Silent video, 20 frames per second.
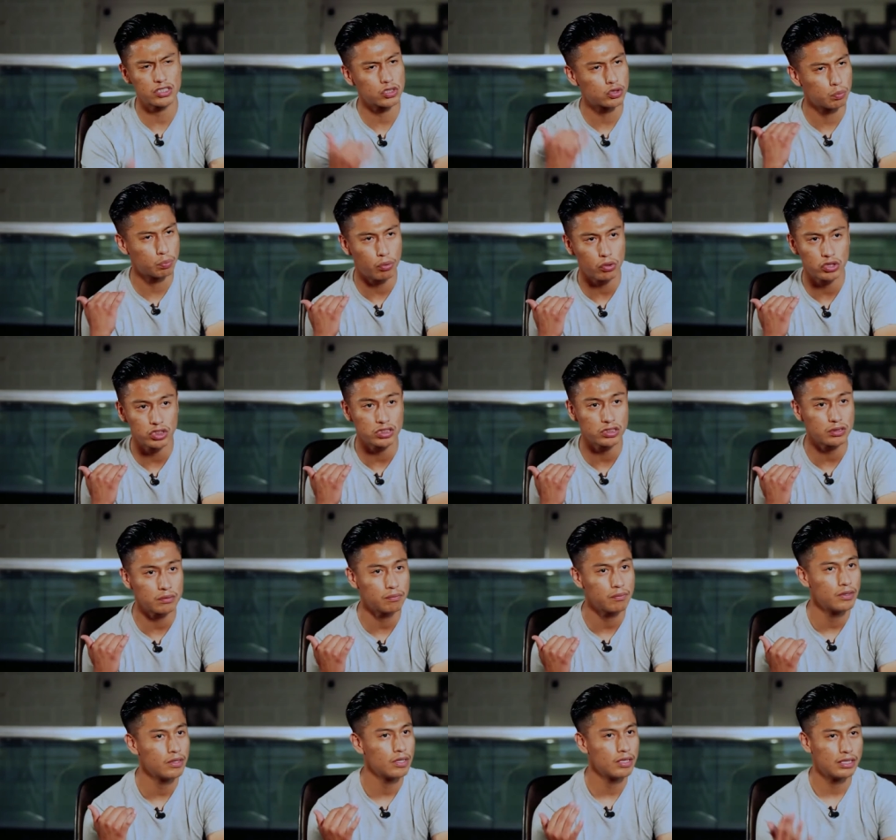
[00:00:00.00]
support system
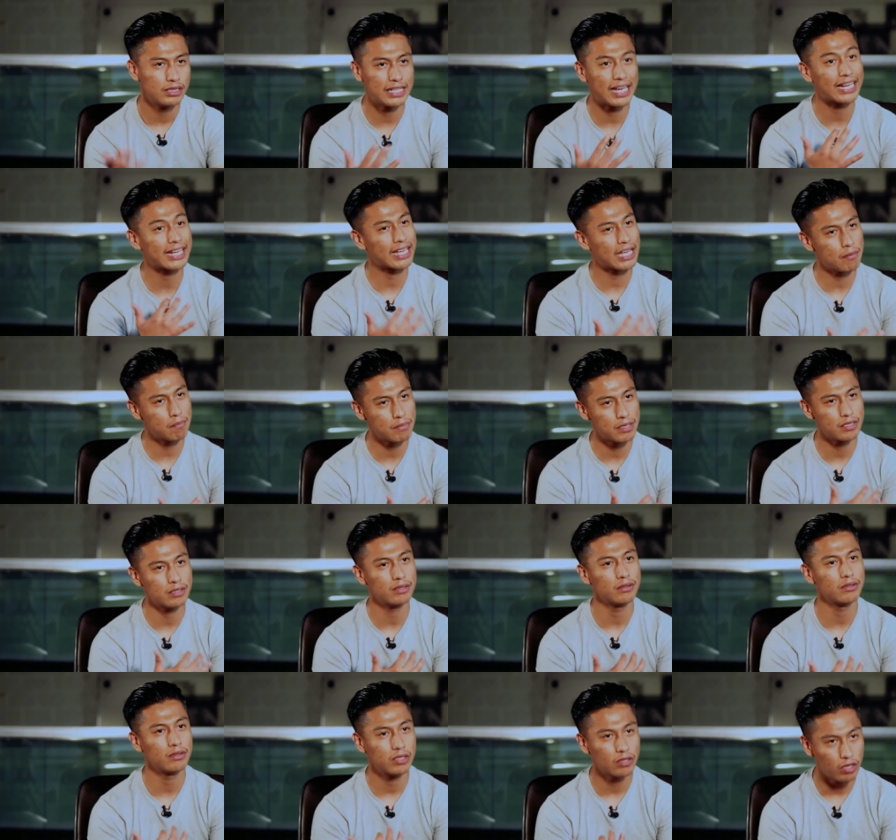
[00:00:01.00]
that kept
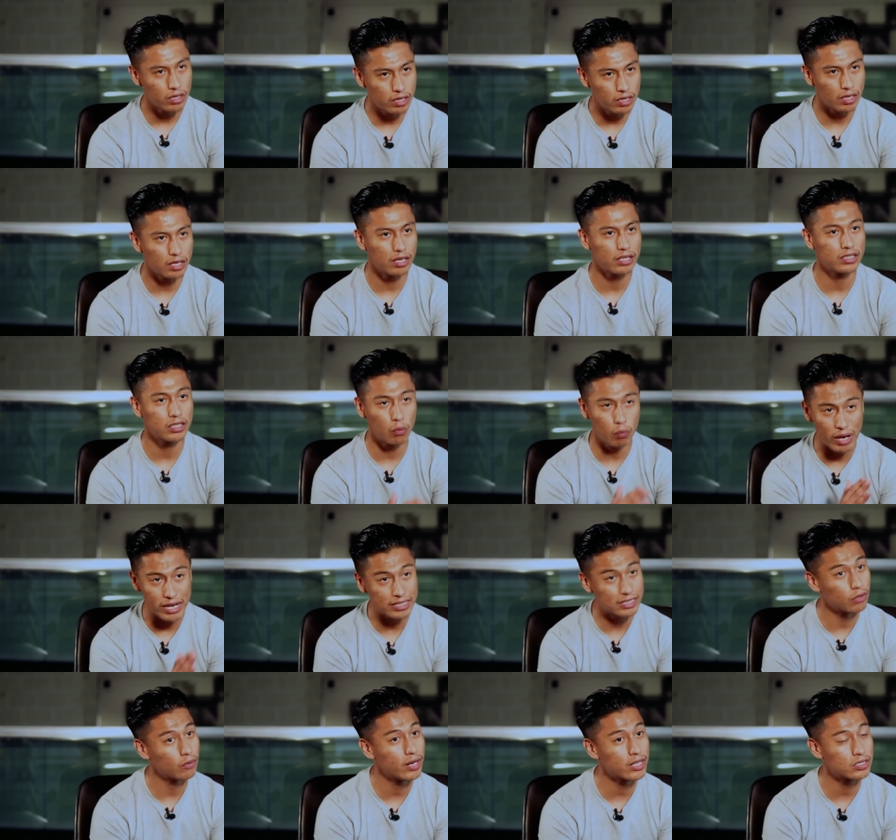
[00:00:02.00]
me uh, in the right
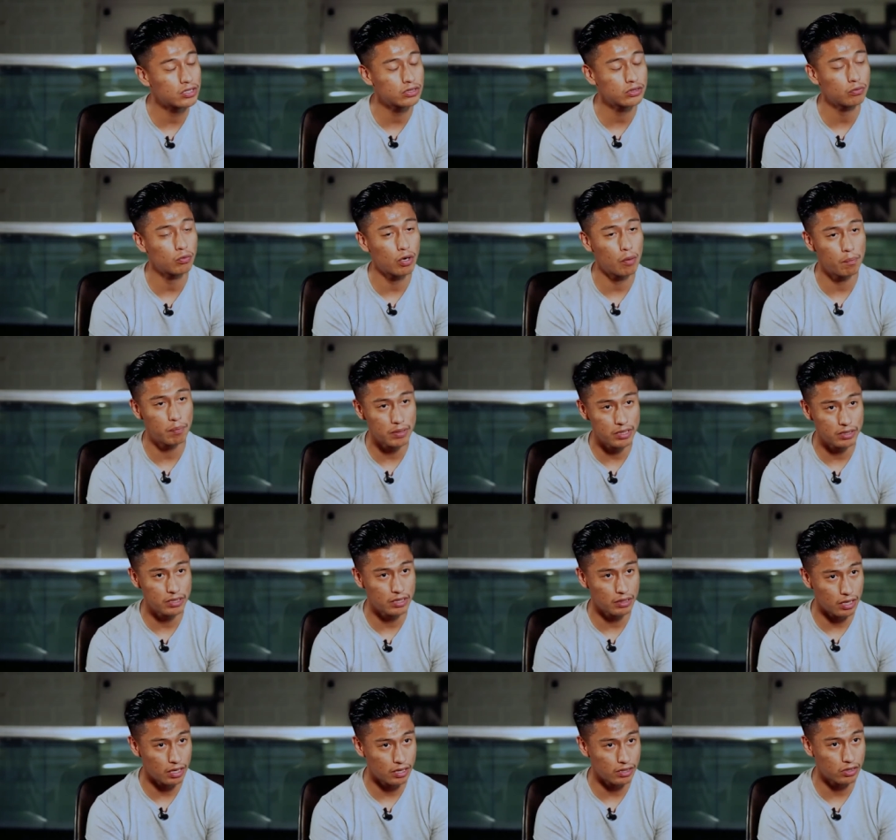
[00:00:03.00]
direction while
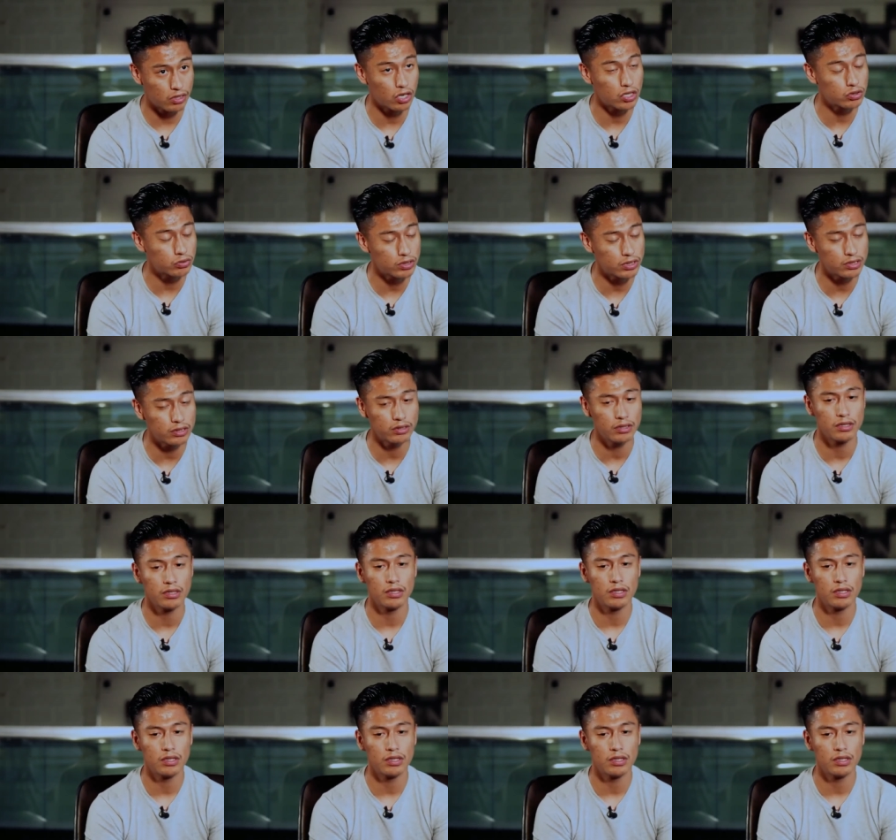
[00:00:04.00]
being uh, incarcerated.